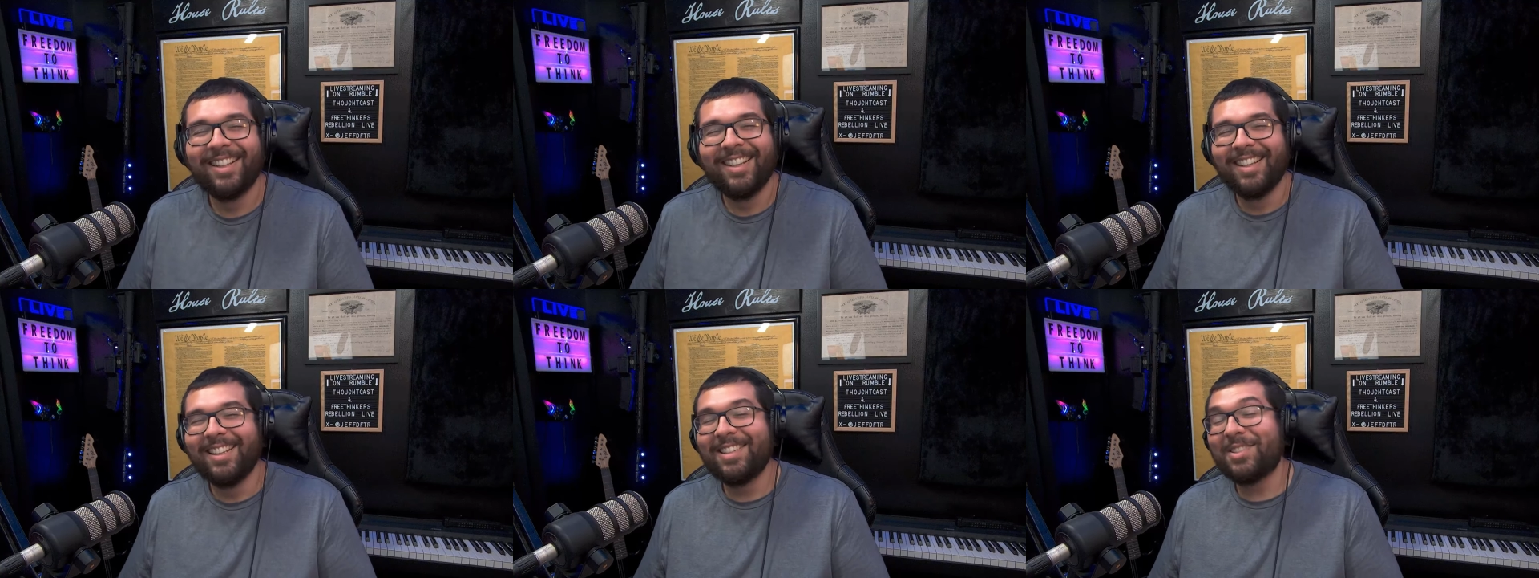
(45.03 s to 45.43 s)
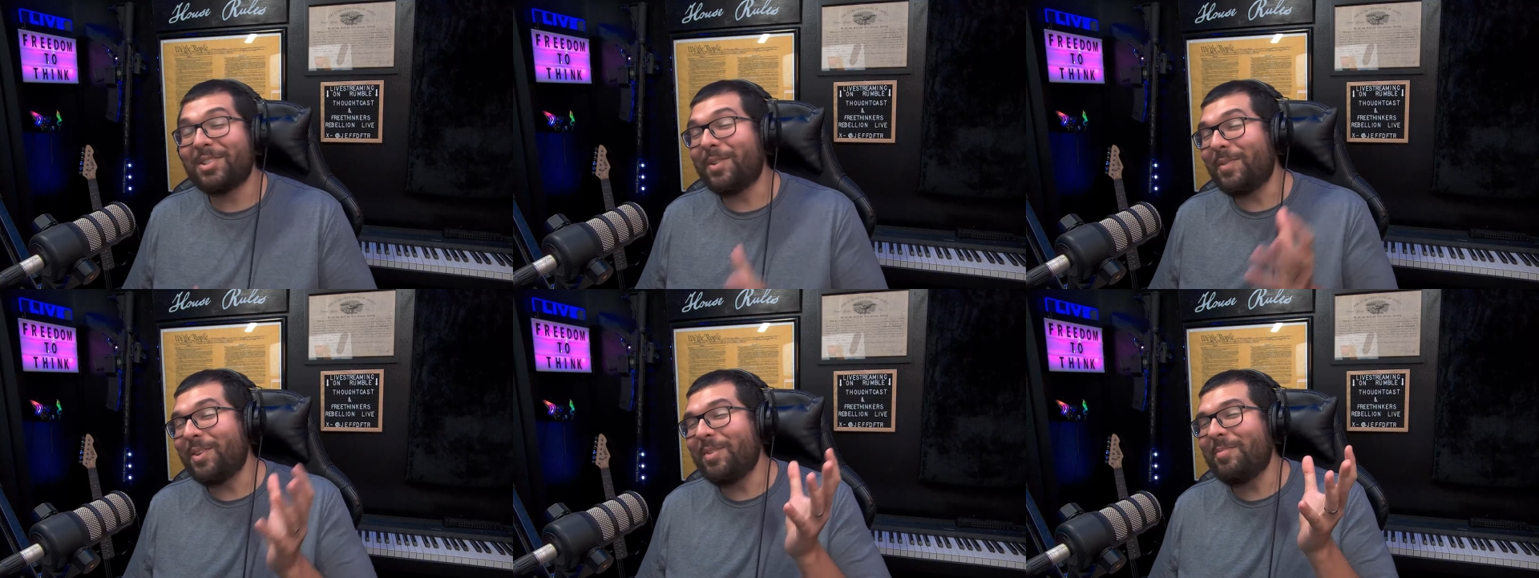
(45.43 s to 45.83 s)
me?
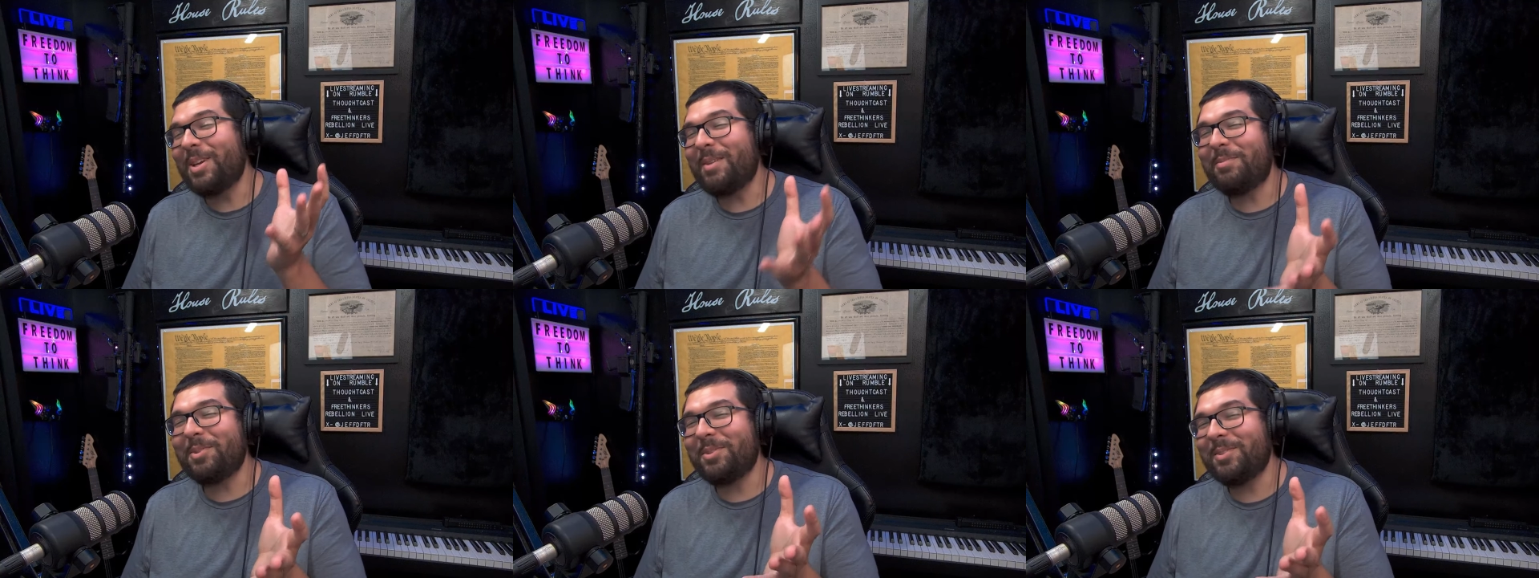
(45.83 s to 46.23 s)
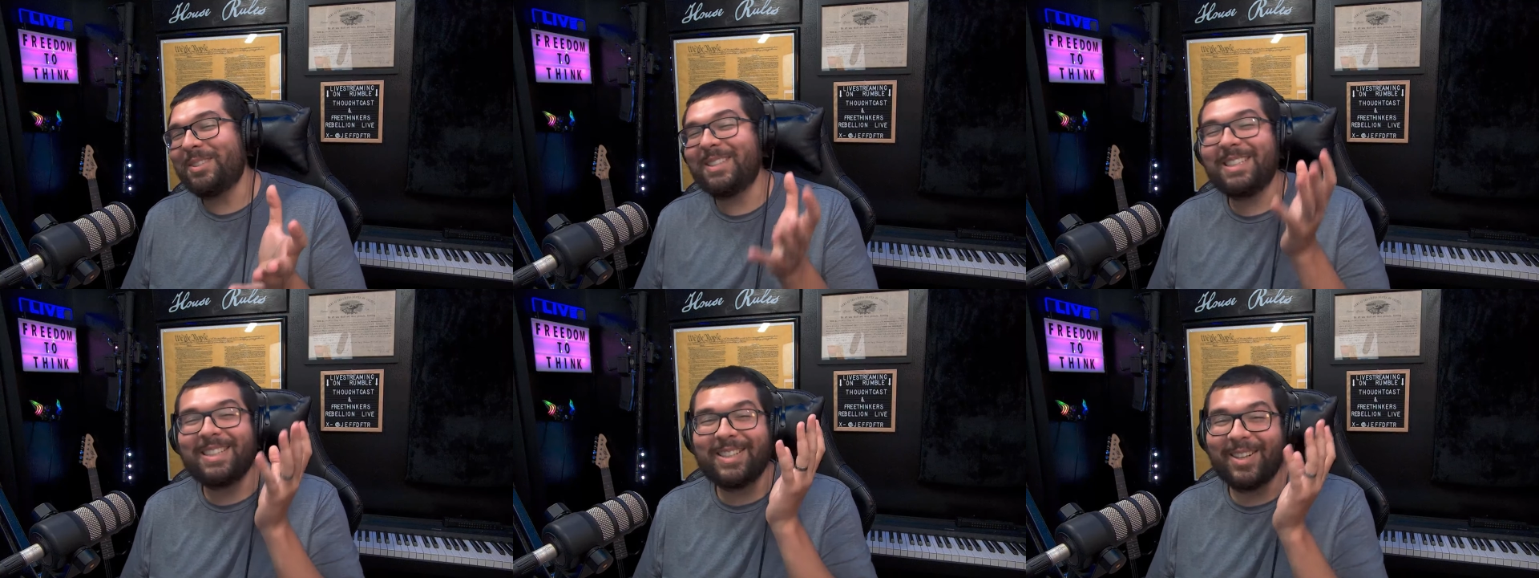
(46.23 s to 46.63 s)
So for the people who
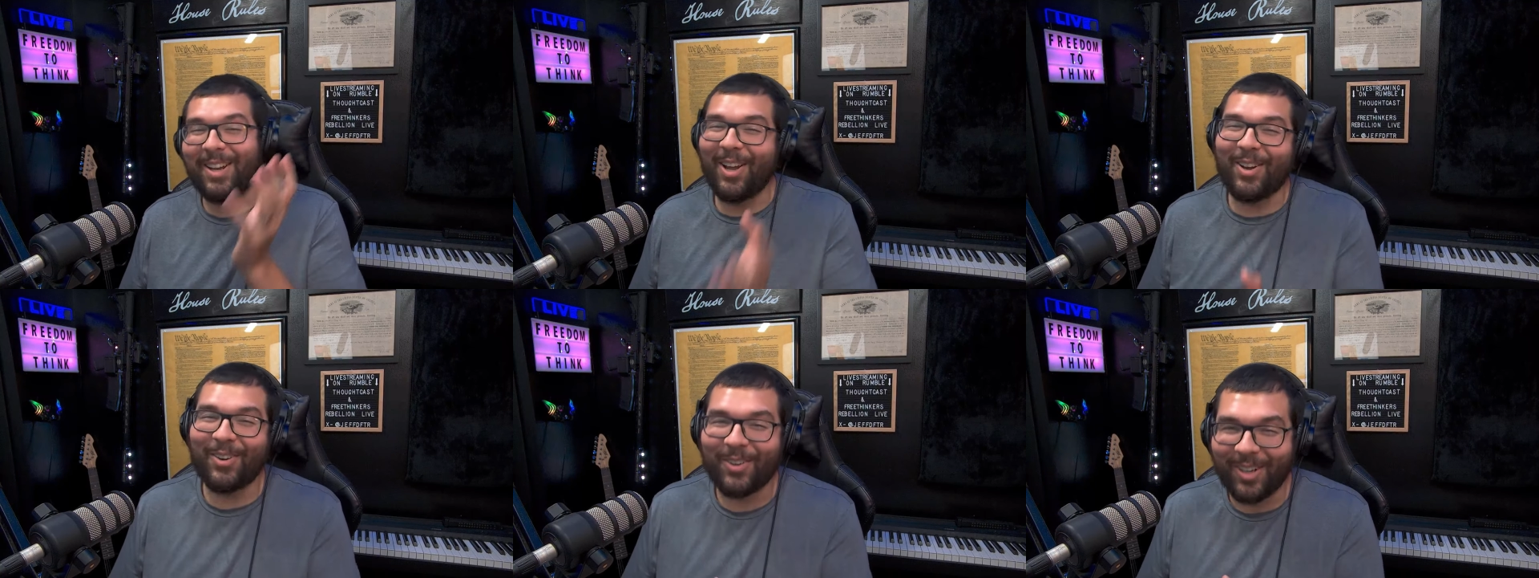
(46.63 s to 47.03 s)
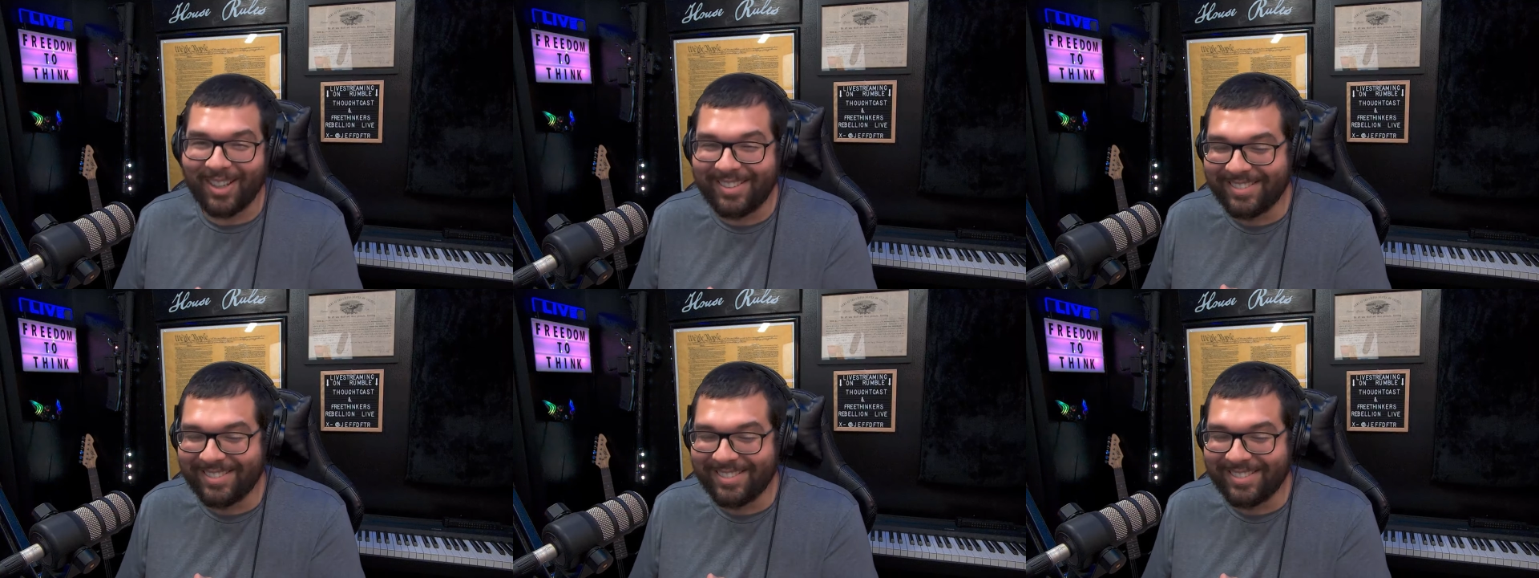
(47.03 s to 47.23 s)
didn't know,